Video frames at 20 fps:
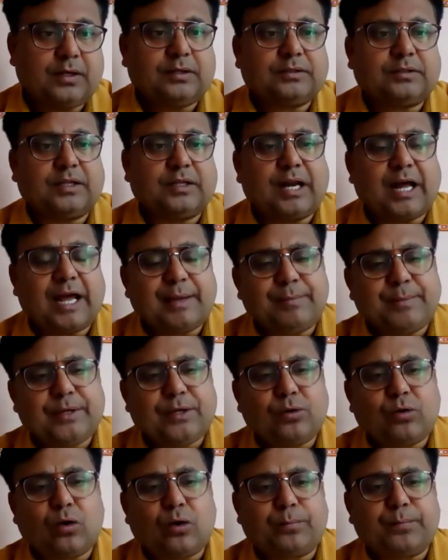The
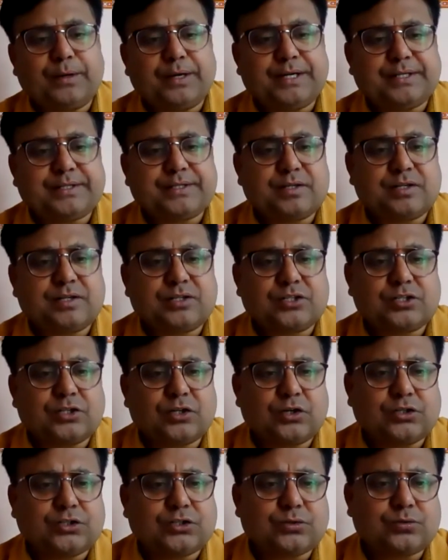rhyming couplet
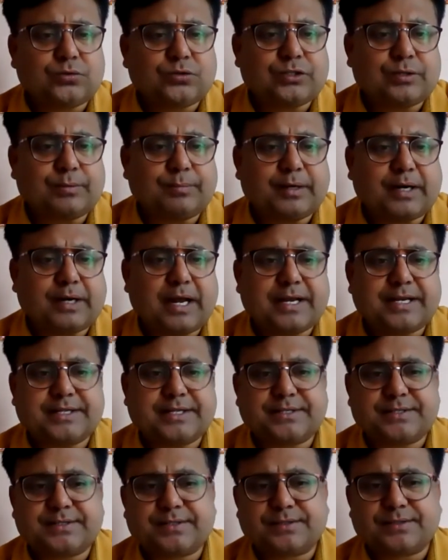serves to
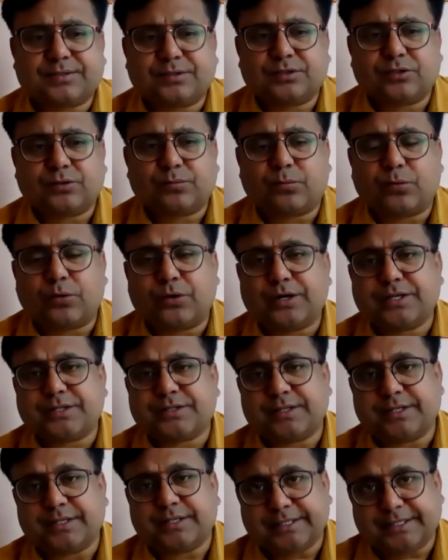summarize the poet's
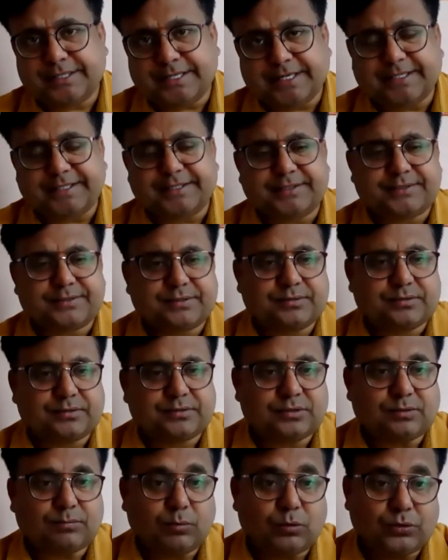intent,
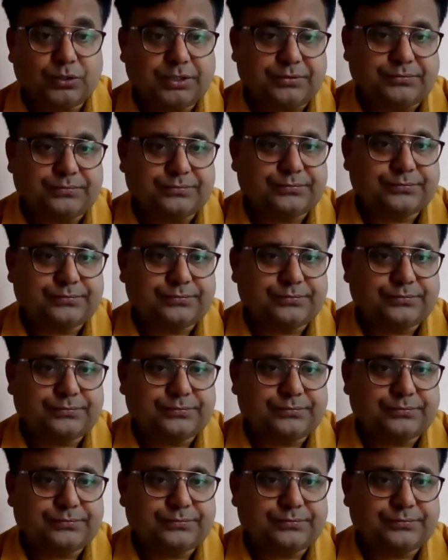the motive,